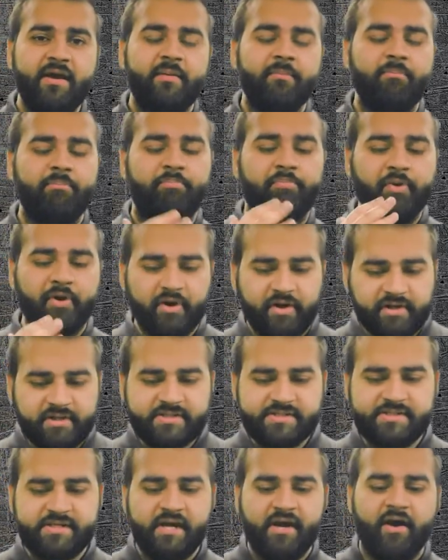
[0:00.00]

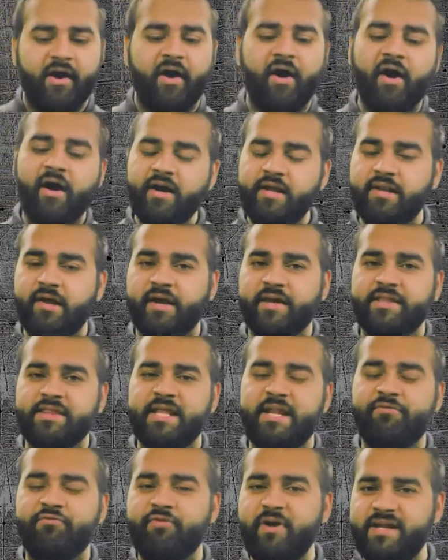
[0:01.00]
but I like
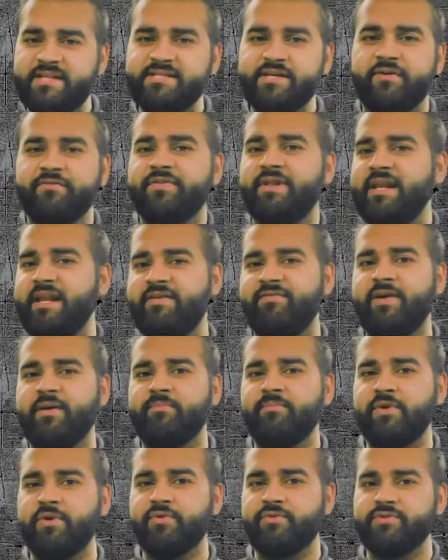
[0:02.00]
the Writ of the Living
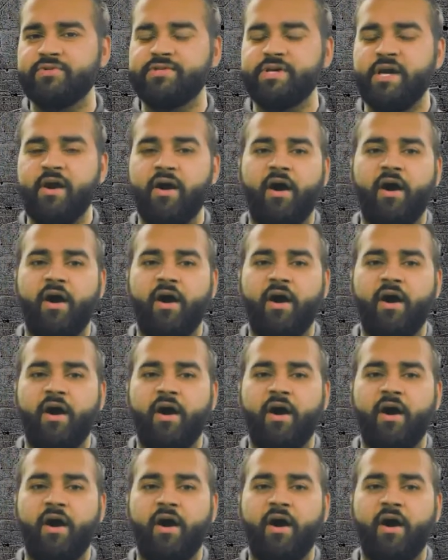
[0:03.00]
Muse.